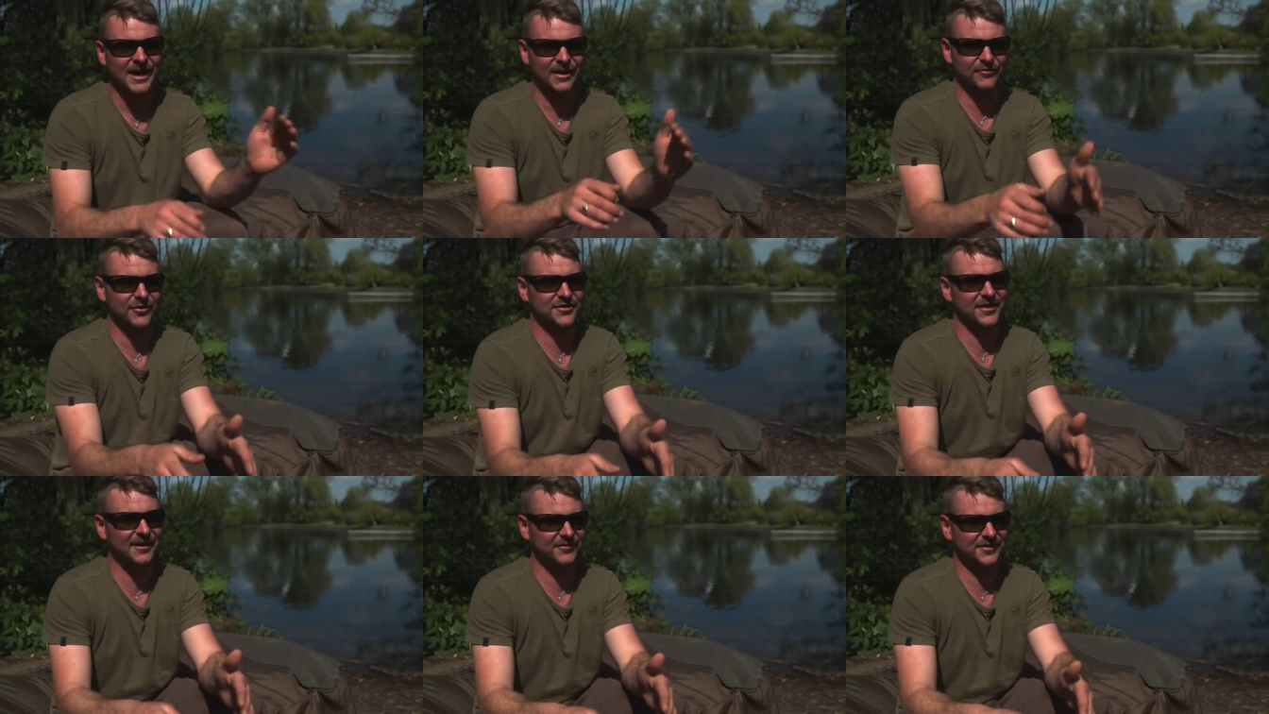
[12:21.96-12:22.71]
I've got
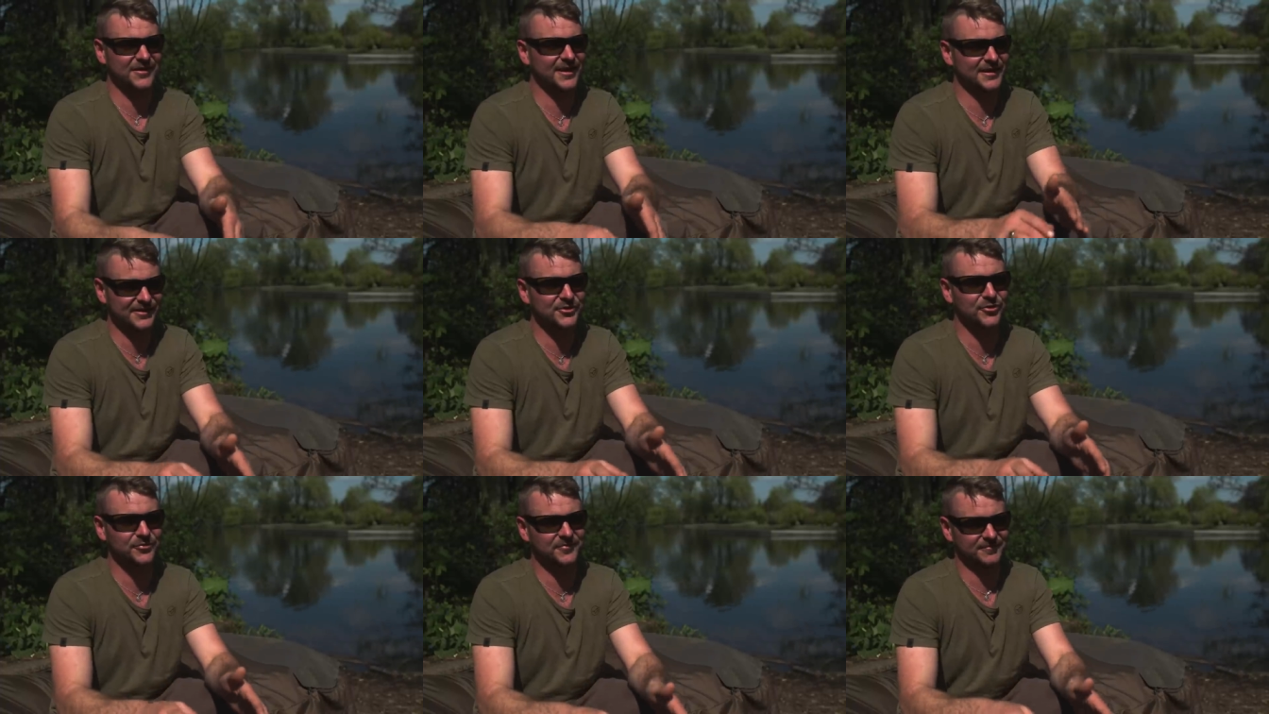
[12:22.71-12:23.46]
Savage take. This
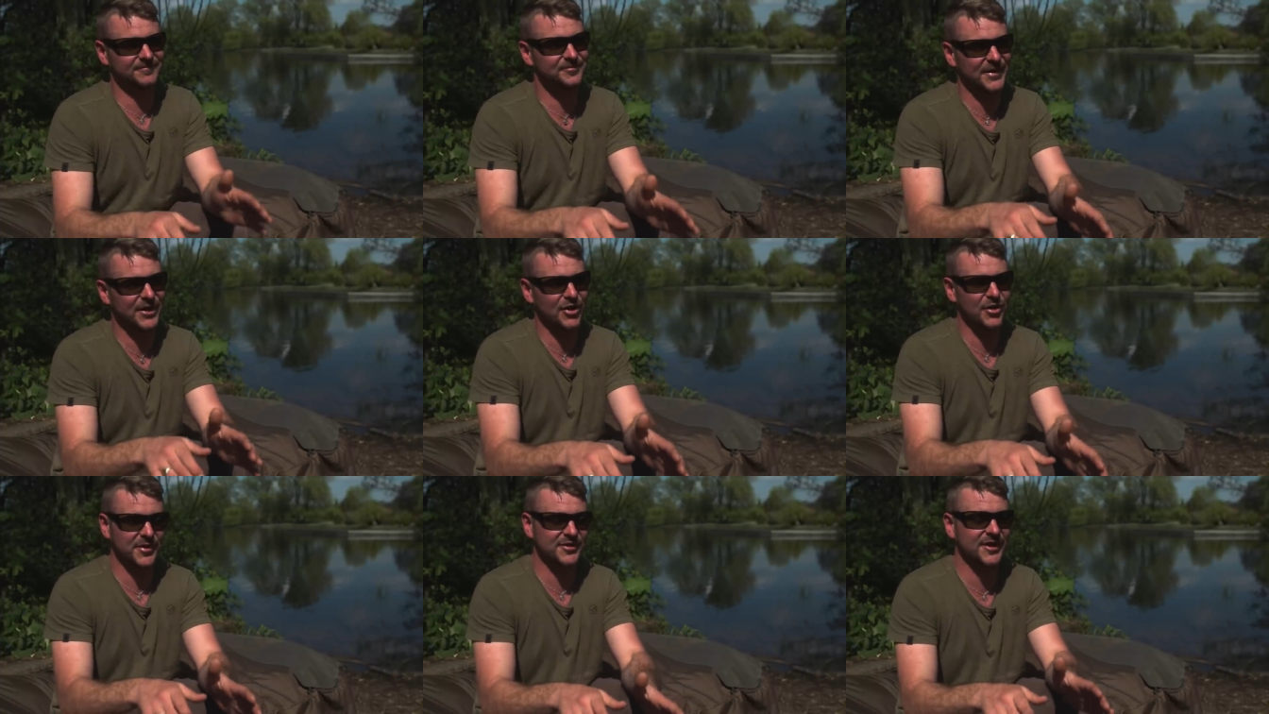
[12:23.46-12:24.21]
could be
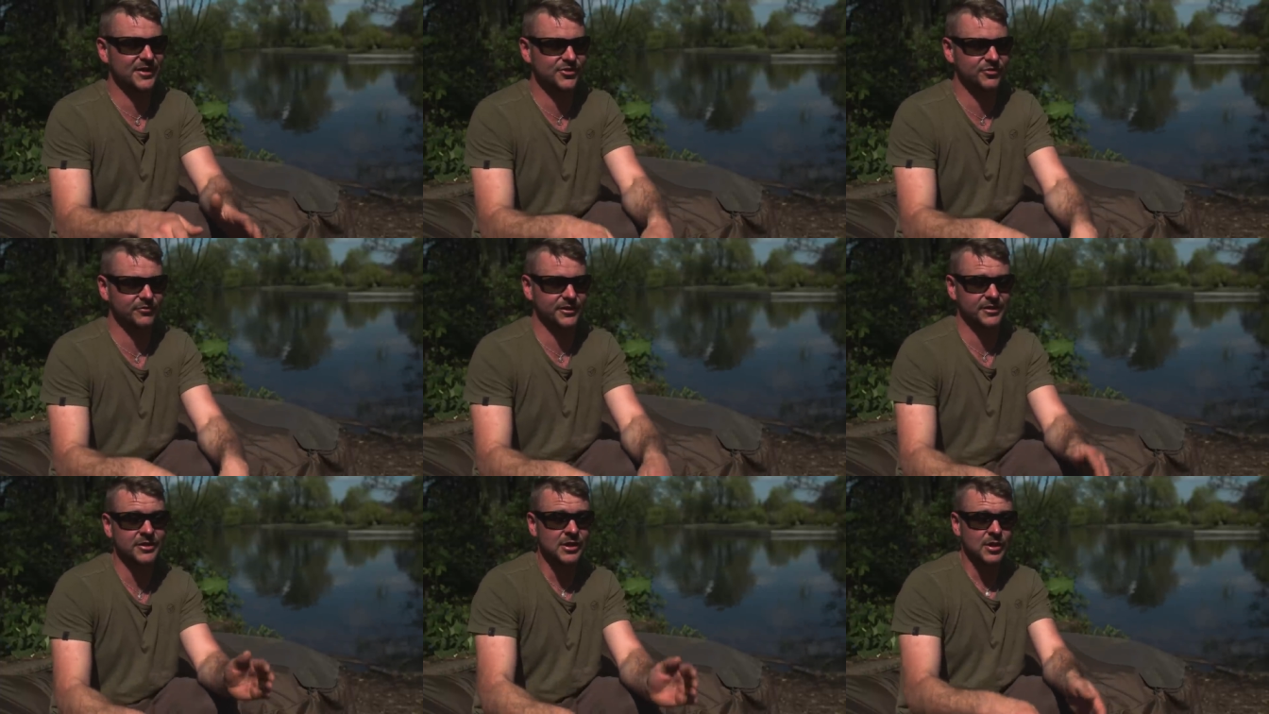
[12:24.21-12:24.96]
uh, potentially.